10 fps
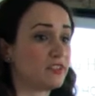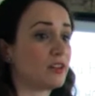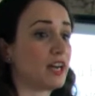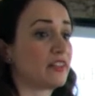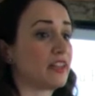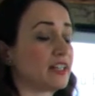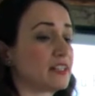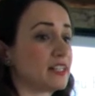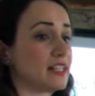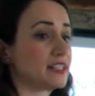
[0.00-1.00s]
Flora. I think
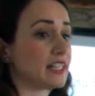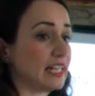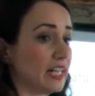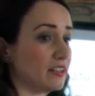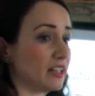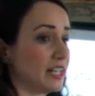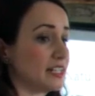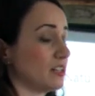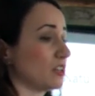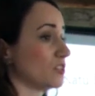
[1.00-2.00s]
it's clearer,
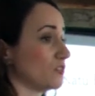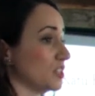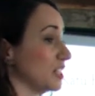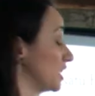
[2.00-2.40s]
it's not as fussy,